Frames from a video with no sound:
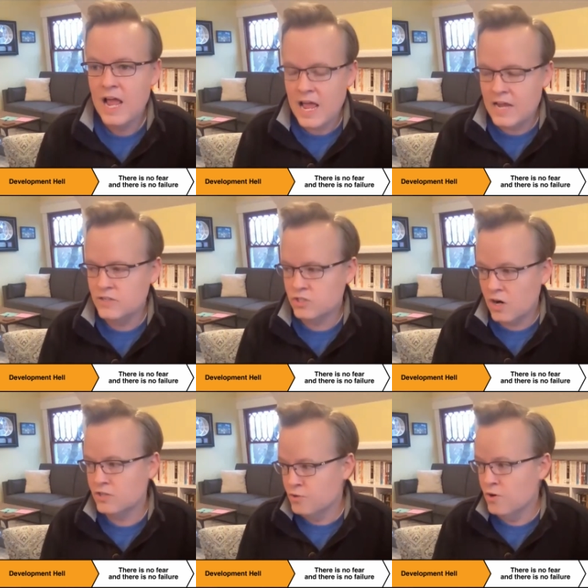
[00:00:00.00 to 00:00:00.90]
And
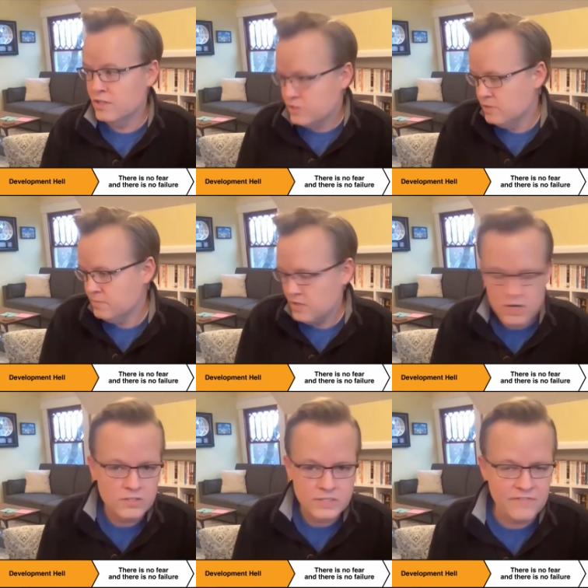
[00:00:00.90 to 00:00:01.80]
Charles Norlander,
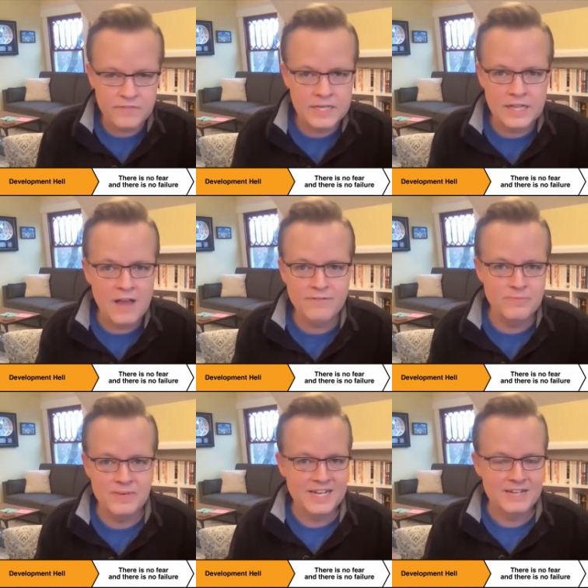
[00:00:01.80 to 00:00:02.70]
definitely laughed
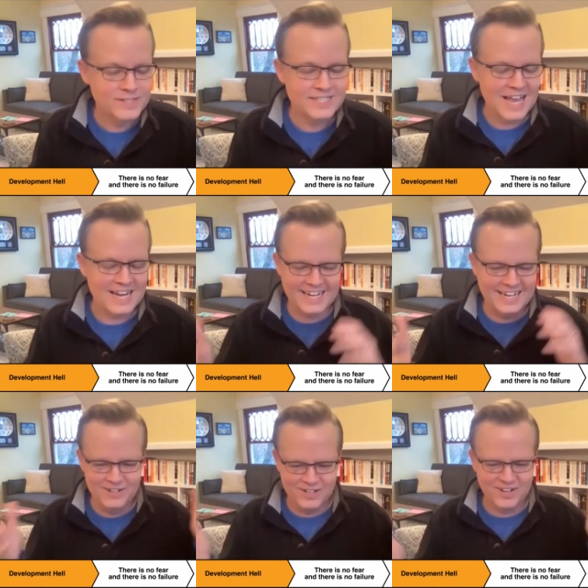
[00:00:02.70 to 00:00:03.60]
at me. He was like,
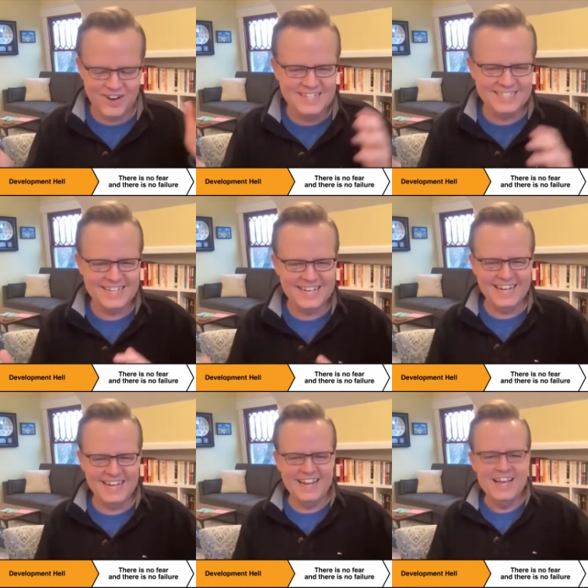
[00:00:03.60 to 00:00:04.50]
you're
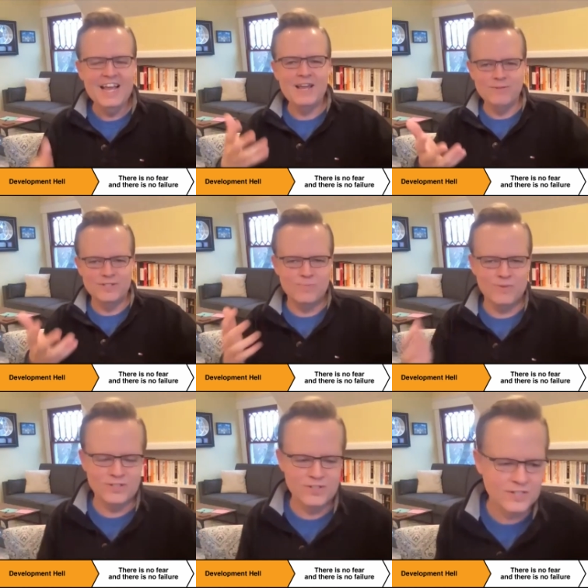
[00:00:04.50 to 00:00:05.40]
crazy. He was the
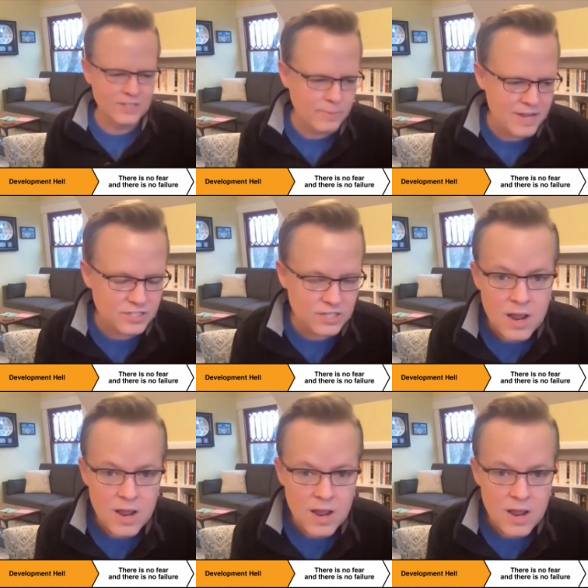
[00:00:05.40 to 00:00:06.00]
person who took the pitch.